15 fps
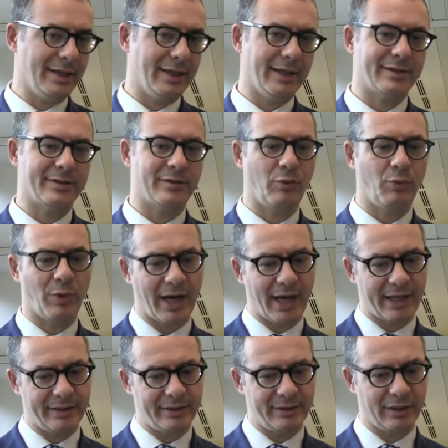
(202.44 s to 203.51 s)
And so
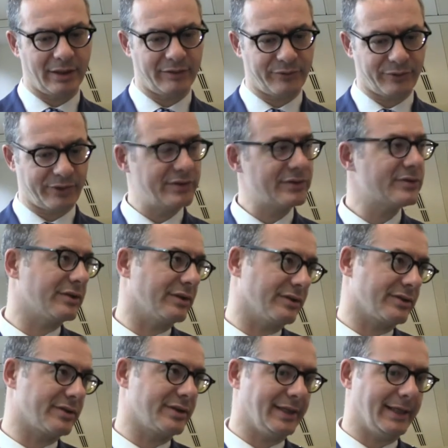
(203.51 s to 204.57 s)
why not, for
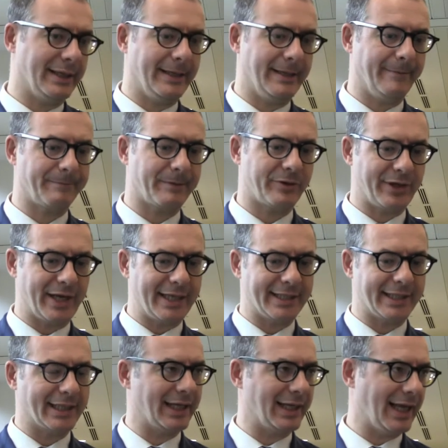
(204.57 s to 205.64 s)
instance,
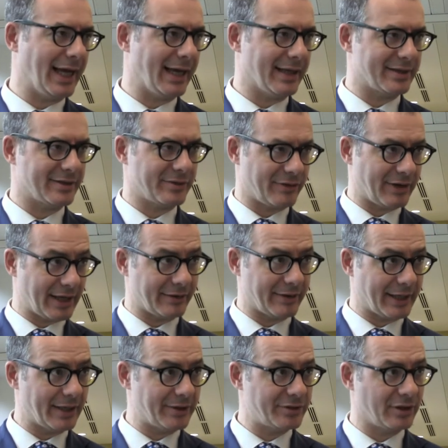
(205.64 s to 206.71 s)
creating an alliance or an
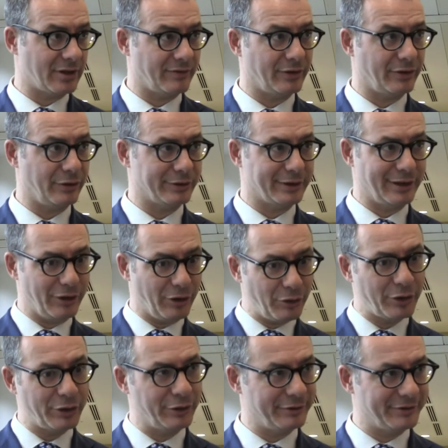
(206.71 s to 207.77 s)
aggregation of all the
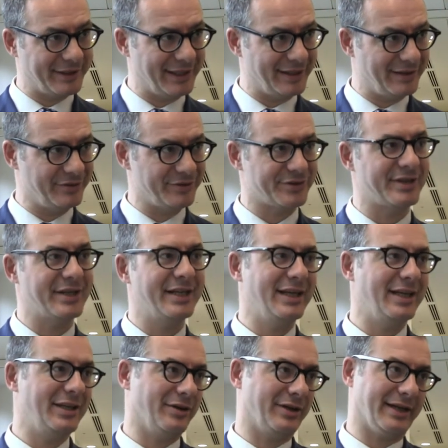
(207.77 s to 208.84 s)
local deals
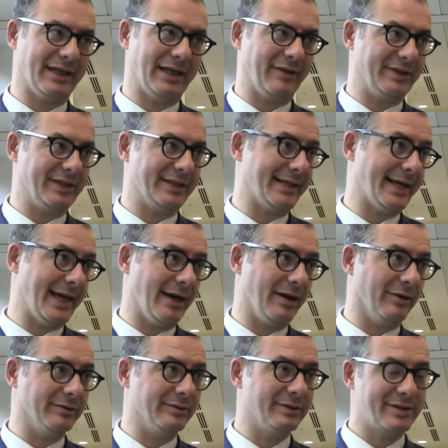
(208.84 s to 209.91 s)
you can have in
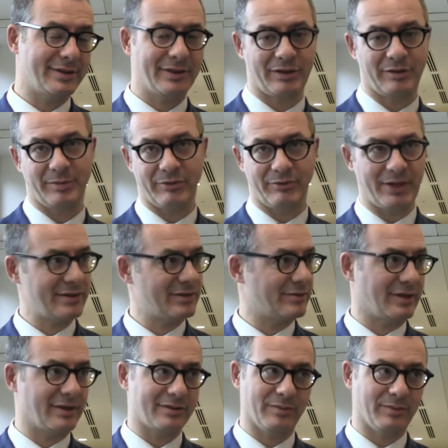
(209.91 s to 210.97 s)
town. So it could be
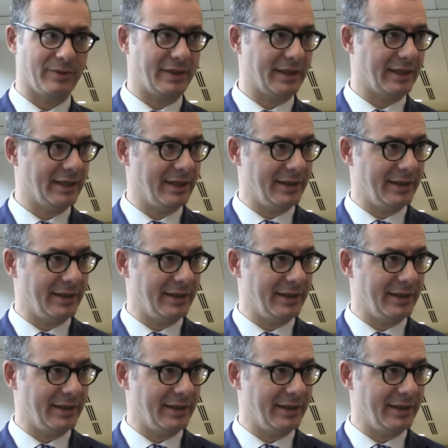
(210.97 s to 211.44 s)
restaurants, could be